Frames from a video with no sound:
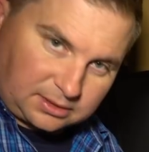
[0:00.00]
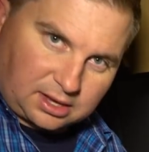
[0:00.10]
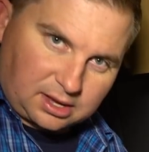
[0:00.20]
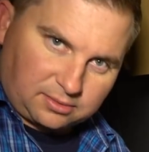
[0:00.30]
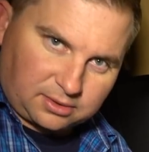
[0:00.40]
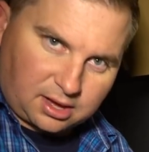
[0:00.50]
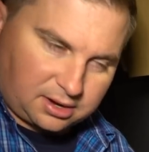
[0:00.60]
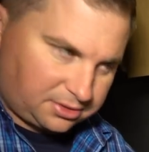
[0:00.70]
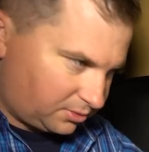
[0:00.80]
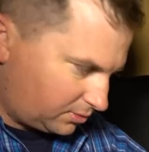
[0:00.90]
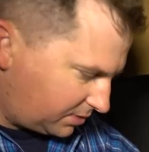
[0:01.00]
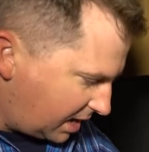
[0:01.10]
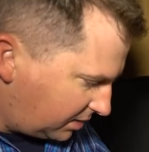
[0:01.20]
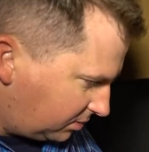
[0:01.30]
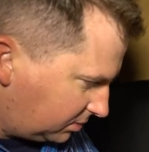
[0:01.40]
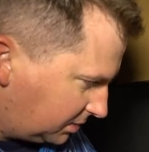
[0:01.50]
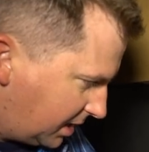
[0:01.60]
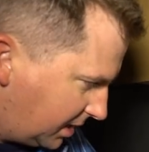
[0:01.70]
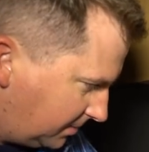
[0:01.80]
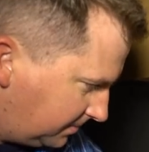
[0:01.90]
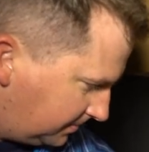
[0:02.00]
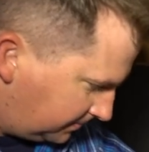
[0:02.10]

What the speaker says: Okay, we got it through that whole line.